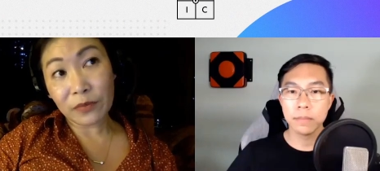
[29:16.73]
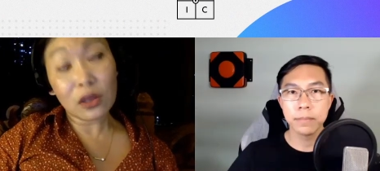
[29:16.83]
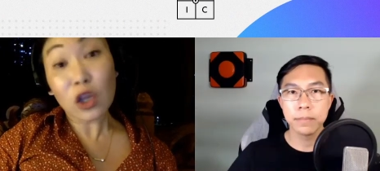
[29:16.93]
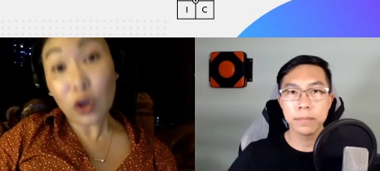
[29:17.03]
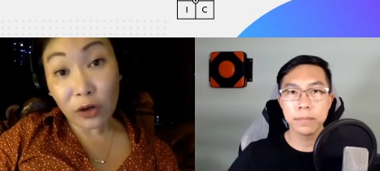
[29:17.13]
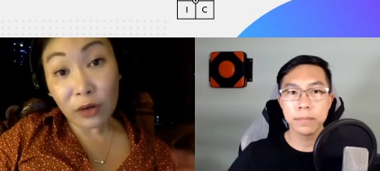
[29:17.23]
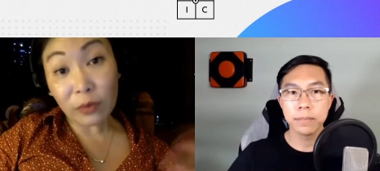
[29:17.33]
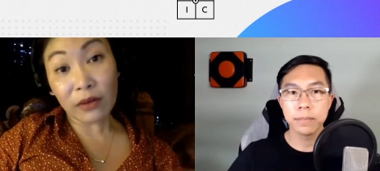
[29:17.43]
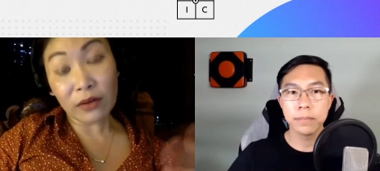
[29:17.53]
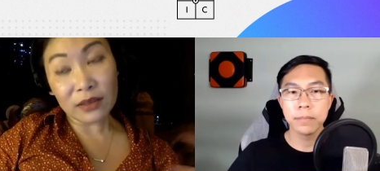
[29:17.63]
Speaker 1: Learn
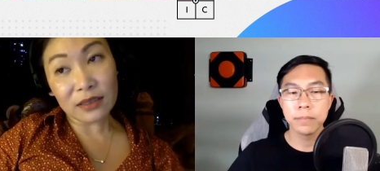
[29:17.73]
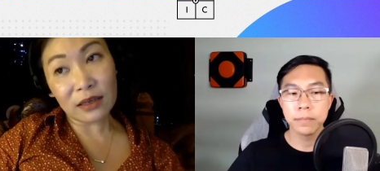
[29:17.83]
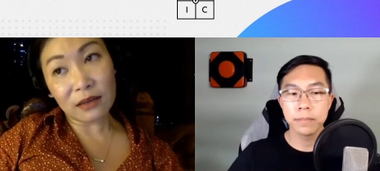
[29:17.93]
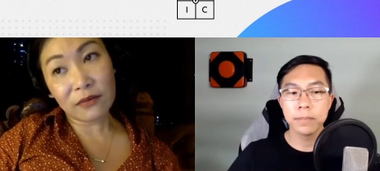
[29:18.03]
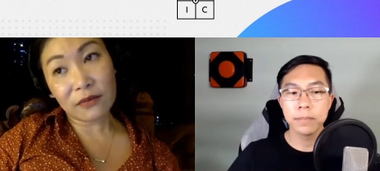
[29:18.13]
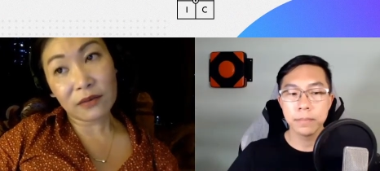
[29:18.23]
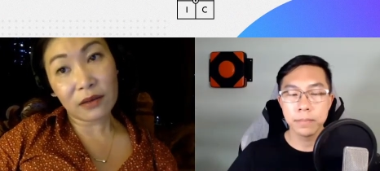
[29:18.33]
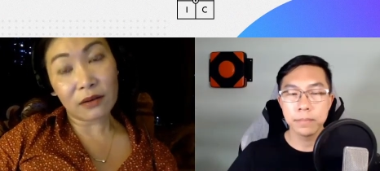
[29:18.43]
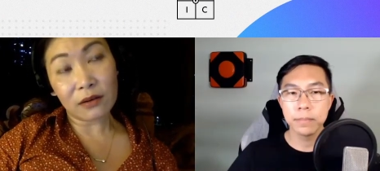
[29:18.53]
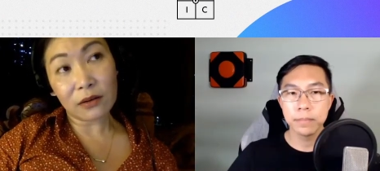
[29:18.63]
about yourself.
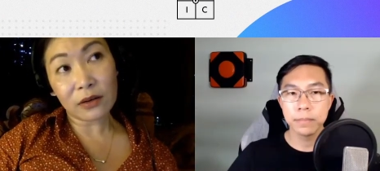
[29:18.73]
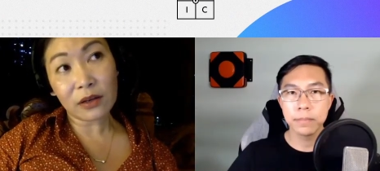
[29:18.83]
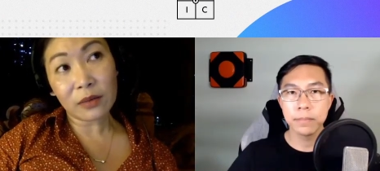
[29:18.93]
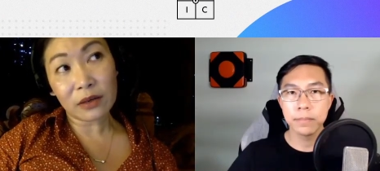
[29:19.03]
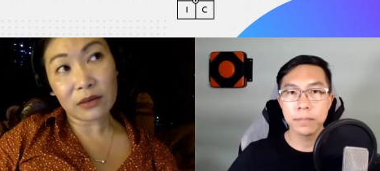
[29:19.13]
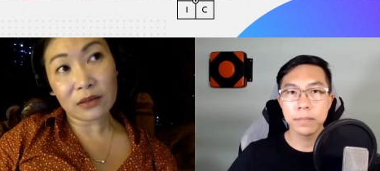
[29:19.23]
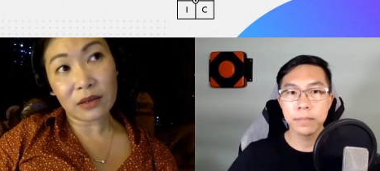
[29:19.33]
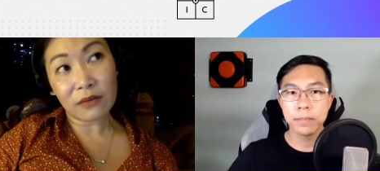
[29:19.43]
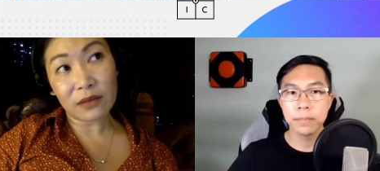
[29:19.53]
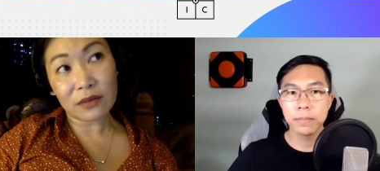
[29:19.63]
You know, learning about
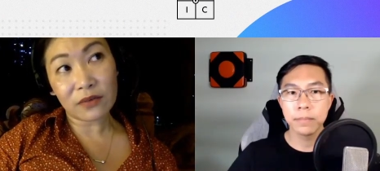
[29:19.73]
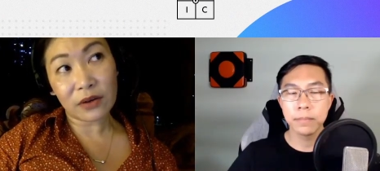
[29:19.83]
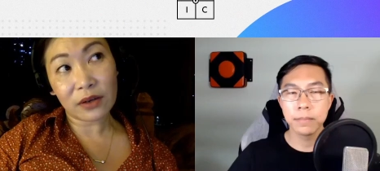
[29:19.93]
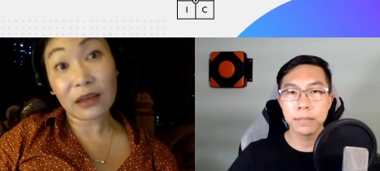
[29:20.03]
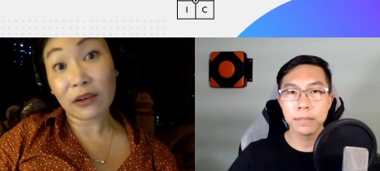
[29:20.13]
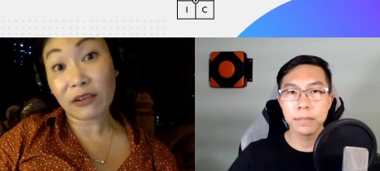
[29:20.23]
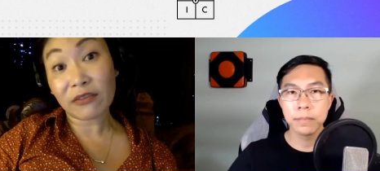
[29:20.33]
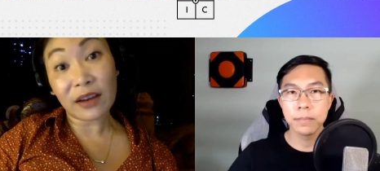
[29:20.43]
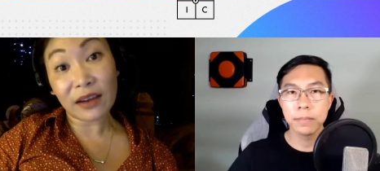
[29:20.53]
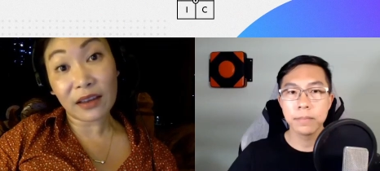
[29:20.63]
yourself is very
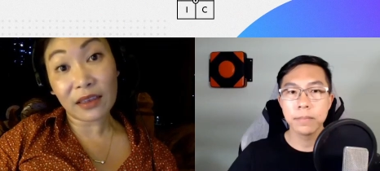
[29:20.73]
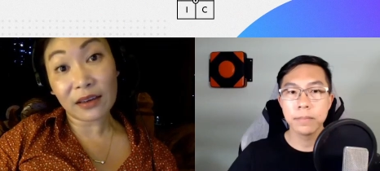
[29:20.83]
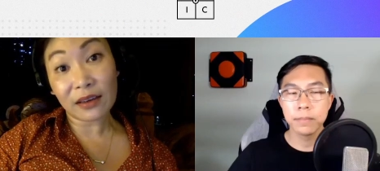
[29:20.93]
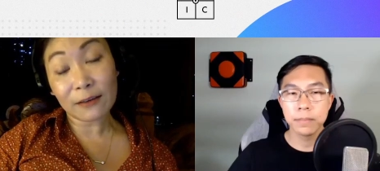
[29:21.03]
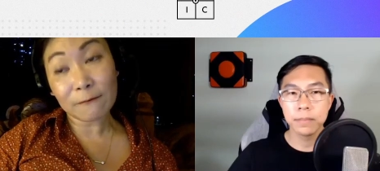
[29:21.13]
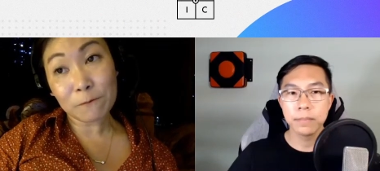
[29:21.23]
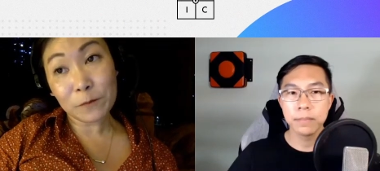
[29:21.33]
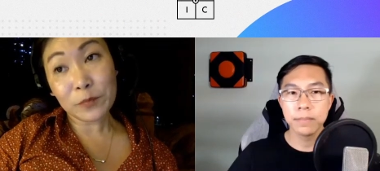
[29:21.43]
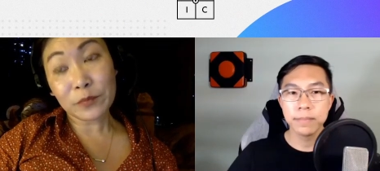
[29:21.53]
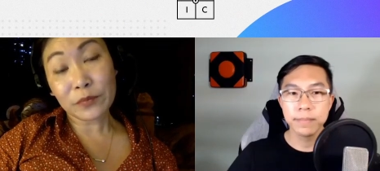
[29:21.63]
clarifying, I think.
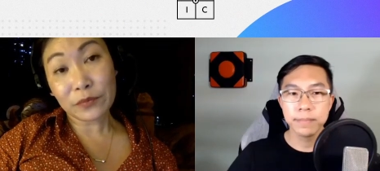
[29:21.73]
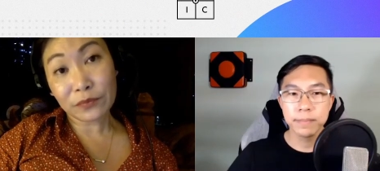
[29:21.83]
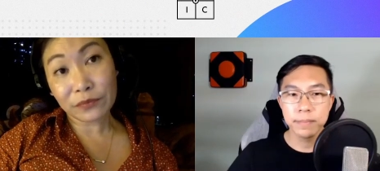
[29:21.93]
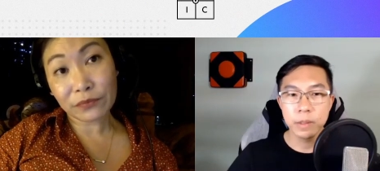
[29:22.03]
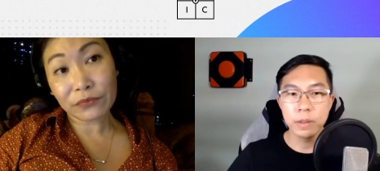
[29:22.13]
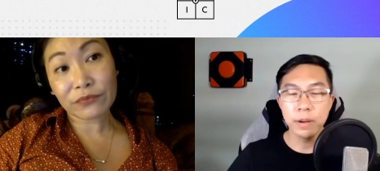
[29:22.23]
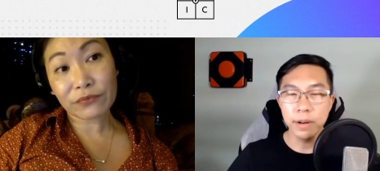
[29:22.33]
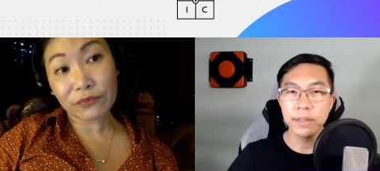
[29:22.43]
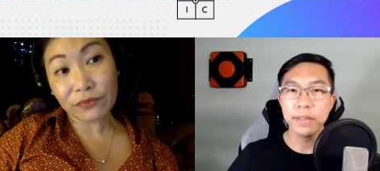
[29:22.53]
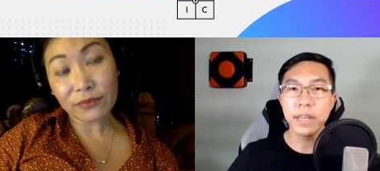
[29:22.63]

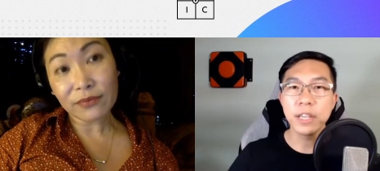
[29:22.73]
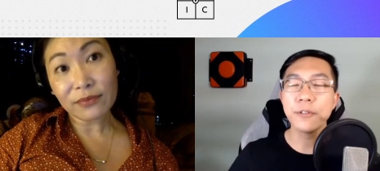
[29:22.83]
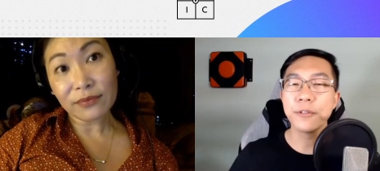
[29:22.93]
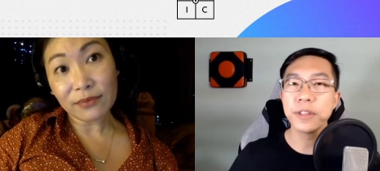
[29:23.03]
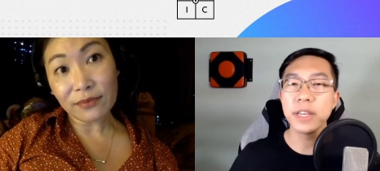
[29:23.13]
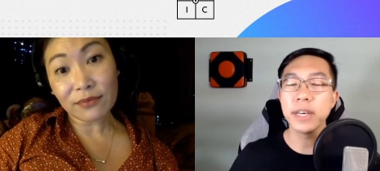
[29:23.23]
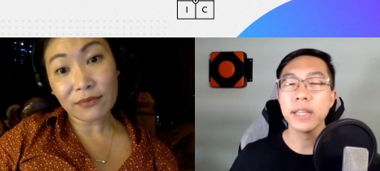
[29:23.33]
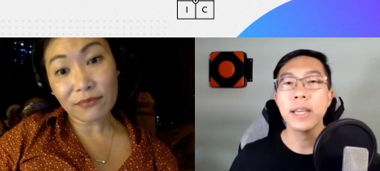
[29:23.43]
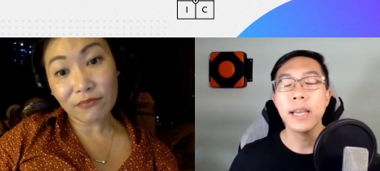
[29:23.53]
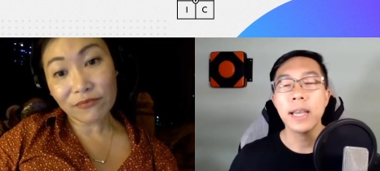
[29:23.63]
Speaker 2: All right. Thank you for
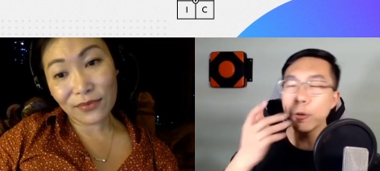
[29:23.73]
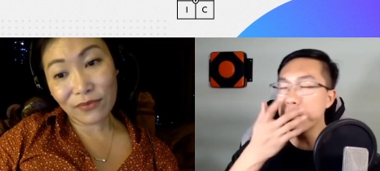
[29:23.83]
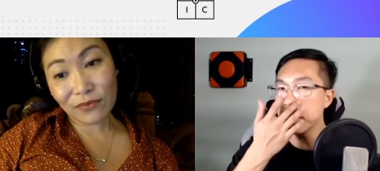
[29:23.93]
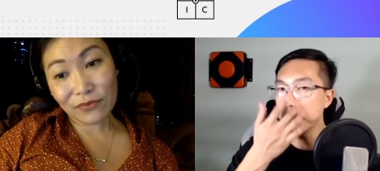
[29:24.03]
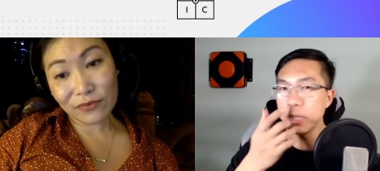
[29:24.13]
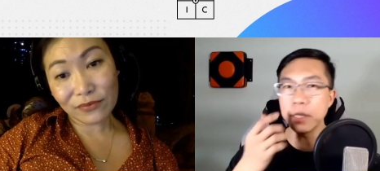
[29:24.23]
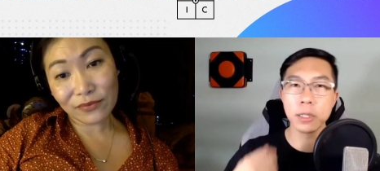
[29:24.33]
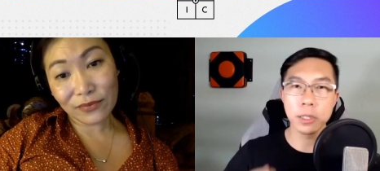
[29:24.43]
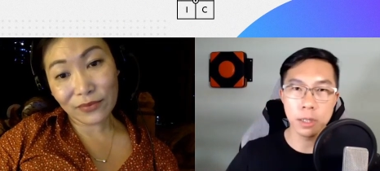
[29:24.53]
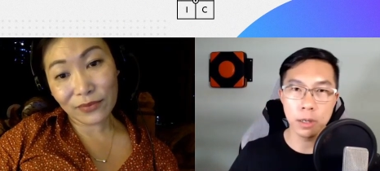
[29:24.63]
that. You've been in
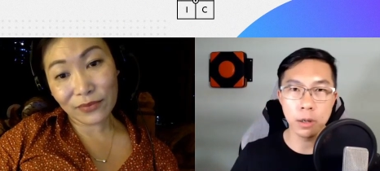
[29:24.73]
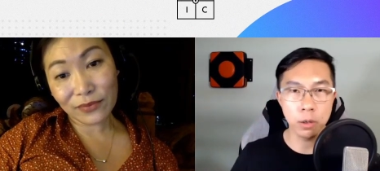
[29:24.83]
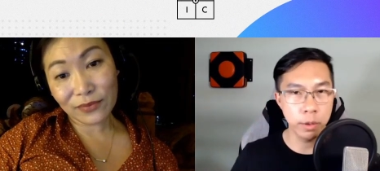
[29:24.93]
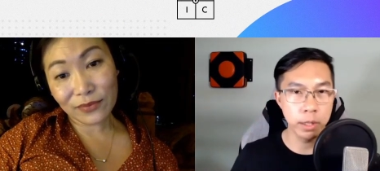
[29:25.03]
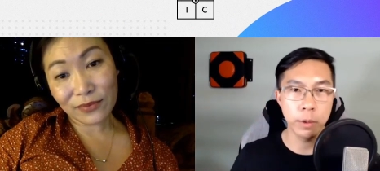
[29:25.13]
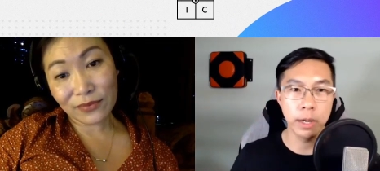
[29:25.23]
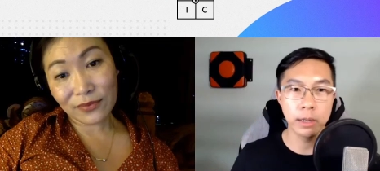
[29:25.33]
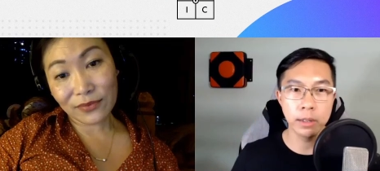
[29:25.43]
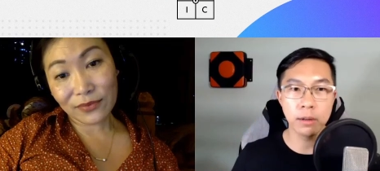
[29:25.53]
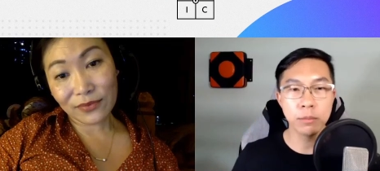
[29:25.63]
business quite a
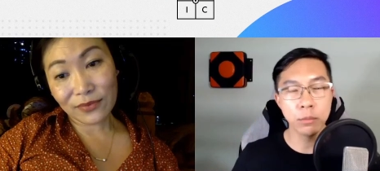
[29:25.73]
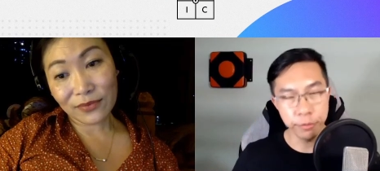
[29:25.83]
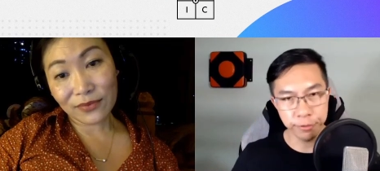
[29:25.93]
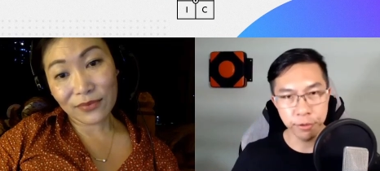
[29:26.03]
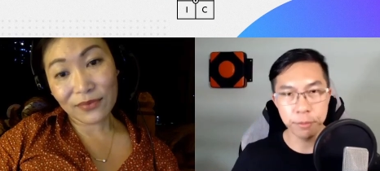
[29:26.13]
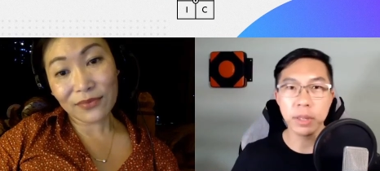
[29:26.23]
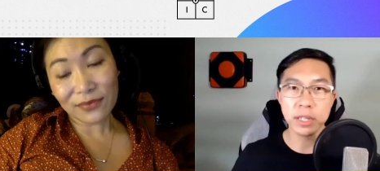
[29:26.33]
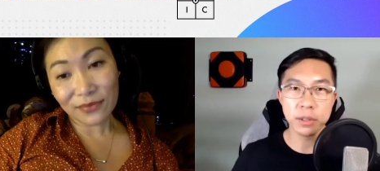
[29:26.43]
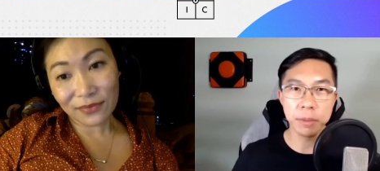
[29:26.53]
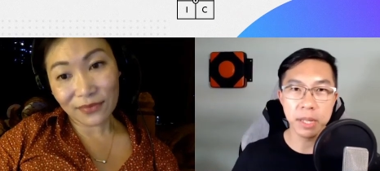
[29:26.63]
while now, moving from
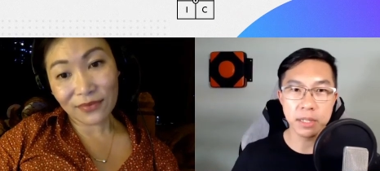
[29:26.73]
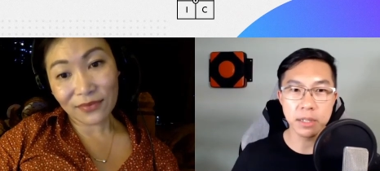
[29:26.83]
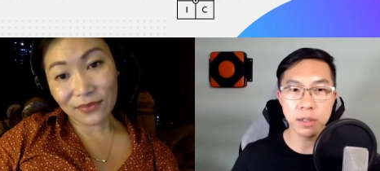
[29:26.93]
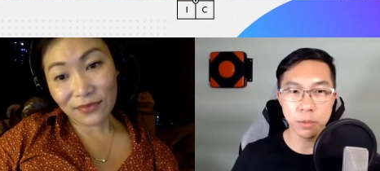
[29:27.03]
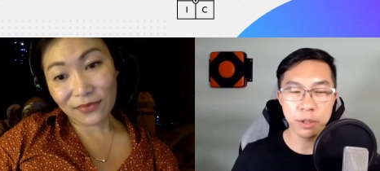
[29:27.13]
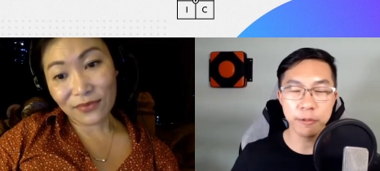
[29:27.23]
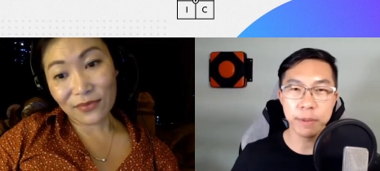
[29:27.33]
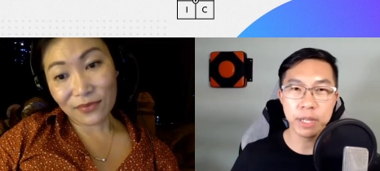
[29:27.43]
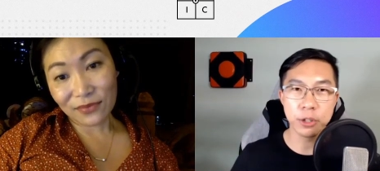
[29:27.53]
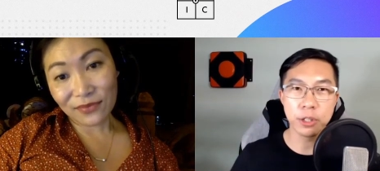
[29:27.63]
place to place. That's what
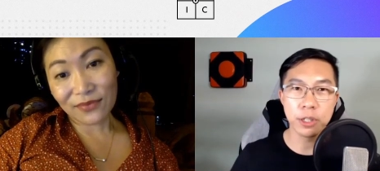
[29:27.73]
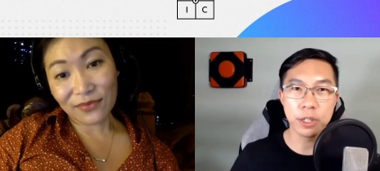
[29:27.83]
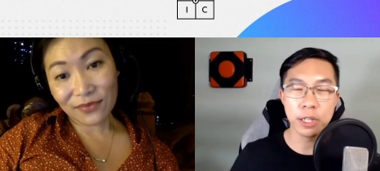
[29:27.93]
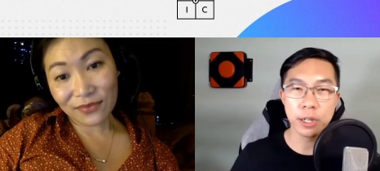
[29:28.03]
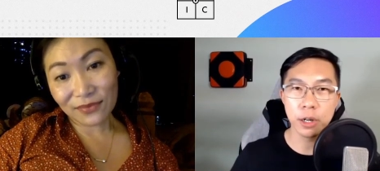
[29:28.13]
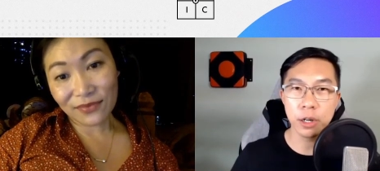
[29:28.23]
you've mentioned earlier